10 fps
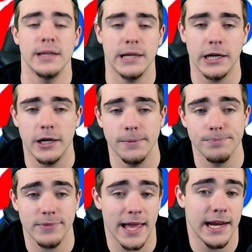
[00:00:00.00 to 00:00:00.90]
And
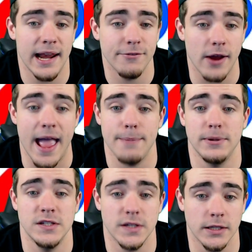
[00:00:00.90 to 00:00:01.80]
it never
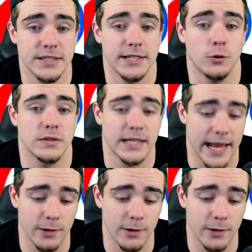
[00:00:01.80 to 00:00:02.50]
happened until today.